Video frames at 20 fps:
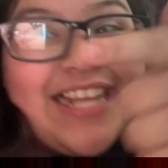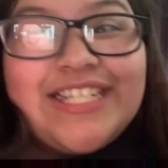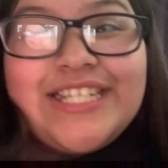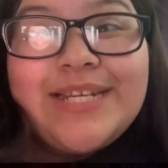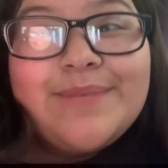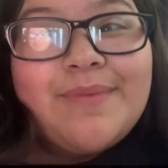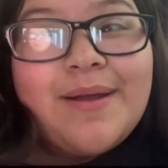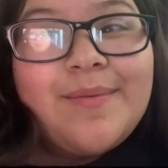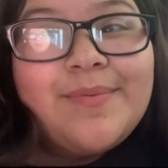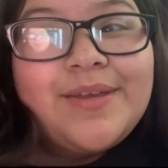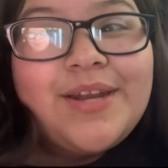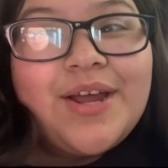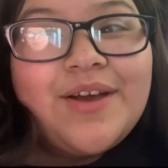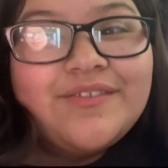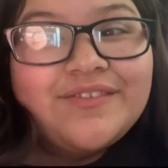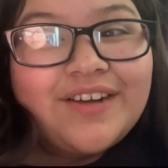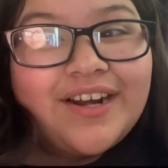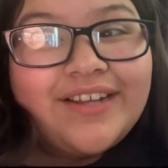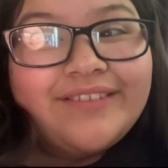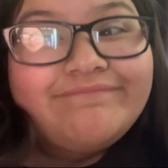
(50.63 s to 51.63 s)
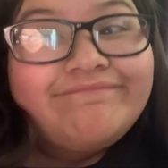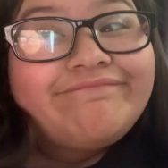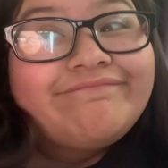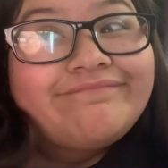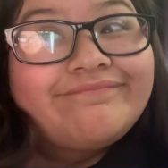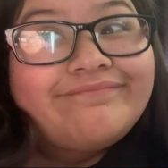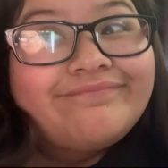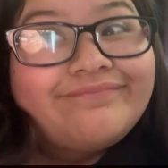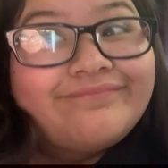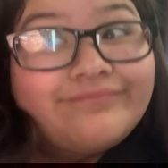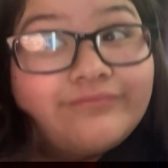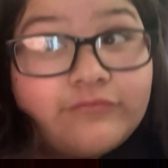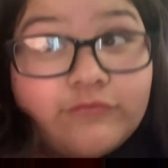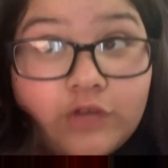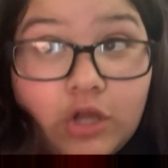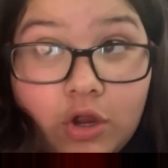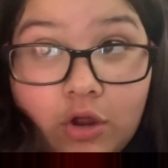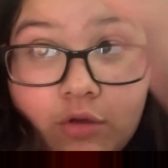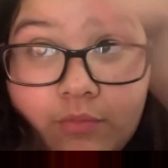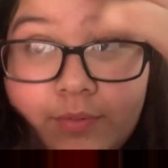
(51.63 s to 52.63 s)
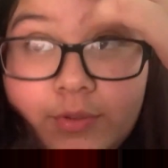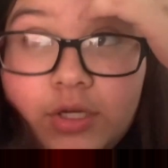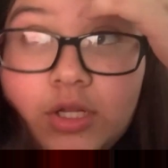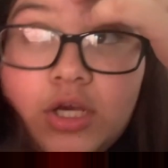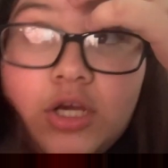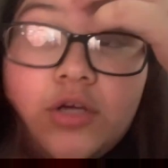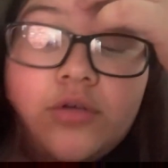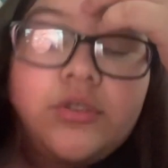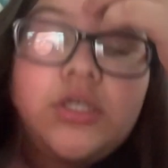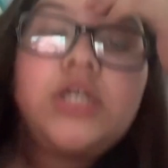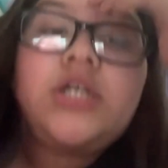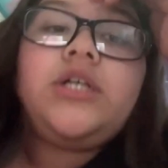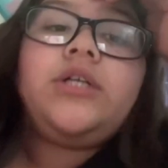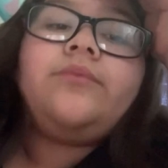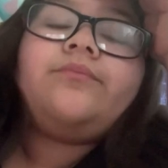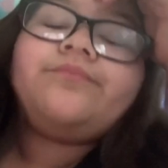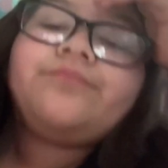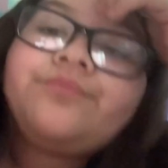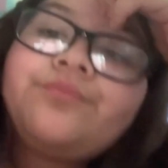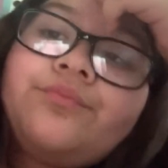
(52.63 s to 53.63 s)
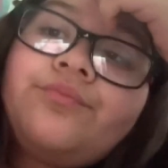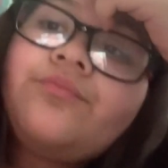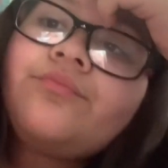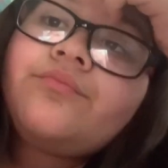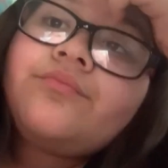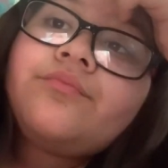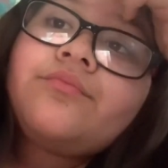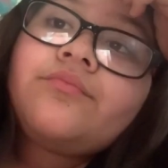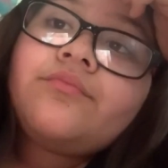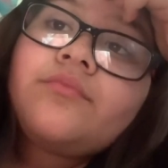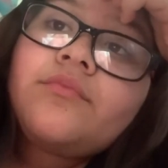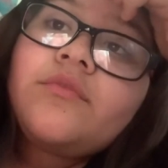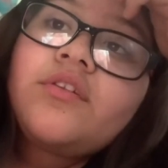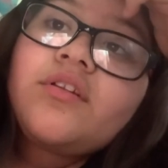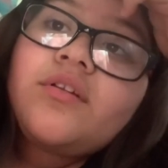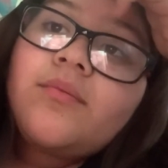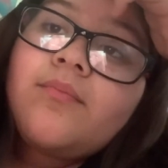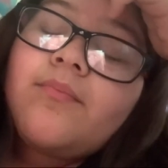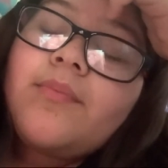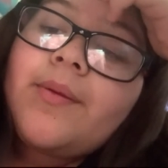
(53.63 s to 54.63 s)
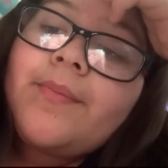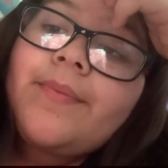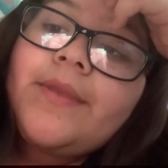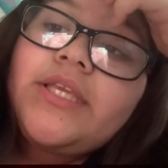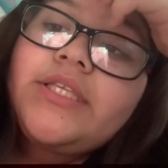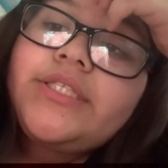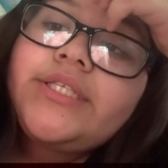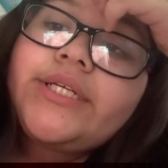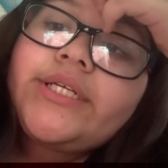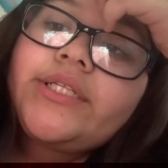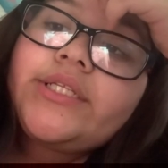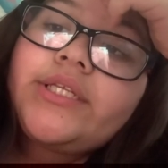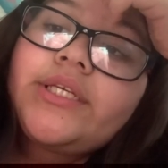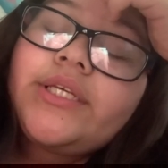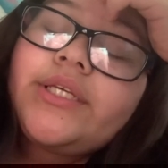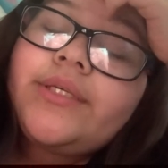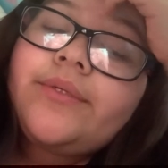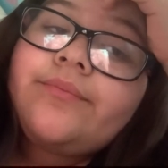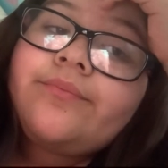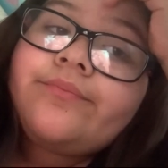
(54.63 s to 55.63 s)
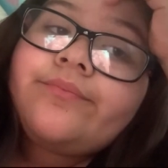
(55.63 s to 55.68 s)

she probably knows, right? I hope you know. Um, but basically,